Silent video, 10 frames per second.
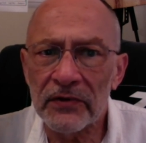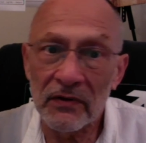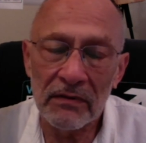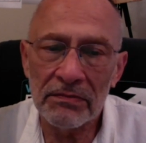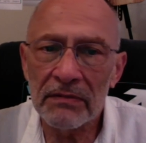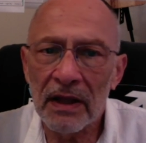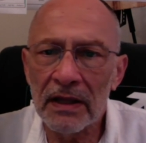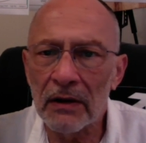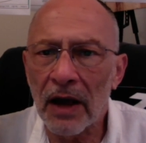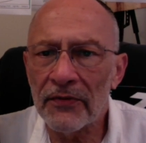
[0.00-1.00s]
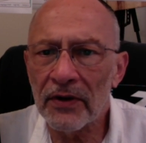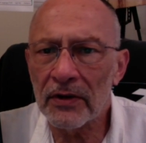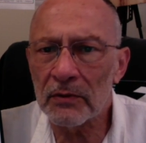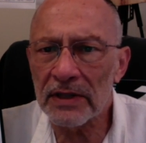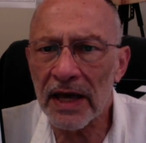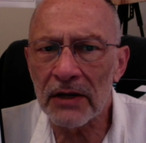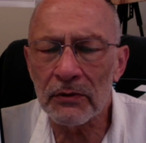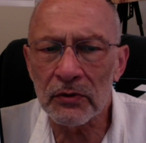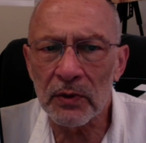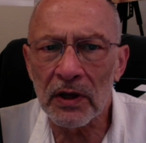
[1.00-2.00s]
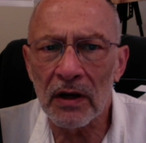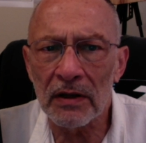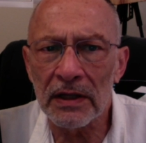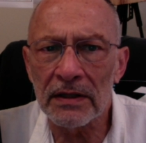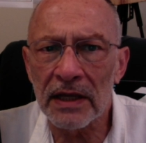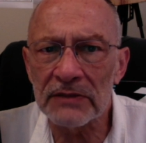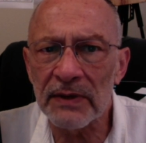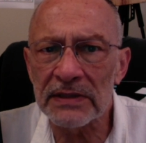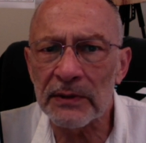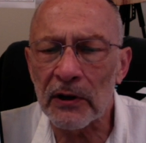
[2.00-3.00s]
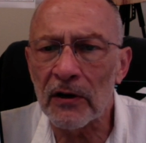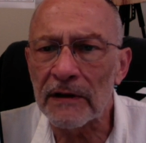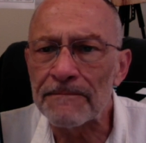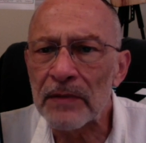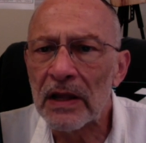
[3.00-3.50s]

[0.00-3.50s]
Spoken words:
So I thought it was adequate to be calling it TexMex-Pecan.